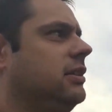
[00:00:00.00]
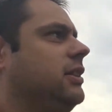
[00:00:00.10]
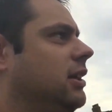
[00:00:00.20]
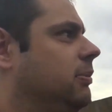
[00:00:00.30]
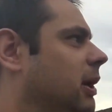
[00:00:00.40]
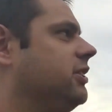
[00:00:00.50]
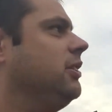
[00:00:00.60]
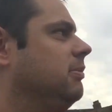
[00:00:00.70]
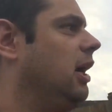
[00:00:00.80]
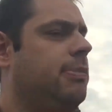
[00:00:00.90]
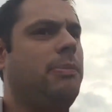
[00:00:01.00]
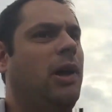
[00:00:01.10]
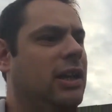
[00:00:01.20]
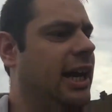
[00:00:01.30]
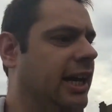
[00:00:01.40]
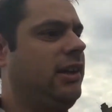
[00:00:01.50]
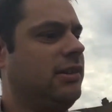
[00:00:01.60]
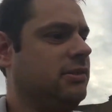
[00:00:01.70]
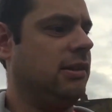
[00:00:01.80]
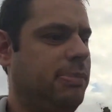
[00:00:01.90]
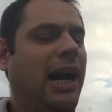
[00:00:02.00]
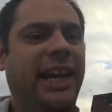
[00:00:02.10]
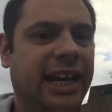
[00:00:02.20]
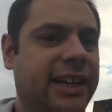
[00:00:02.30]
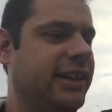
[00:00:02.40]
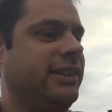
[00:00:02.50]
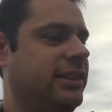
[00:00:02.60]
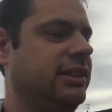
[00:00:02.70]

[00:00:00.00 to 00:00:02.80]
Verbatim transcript: Oh, bless them. I hope I'm not late. I'll panic.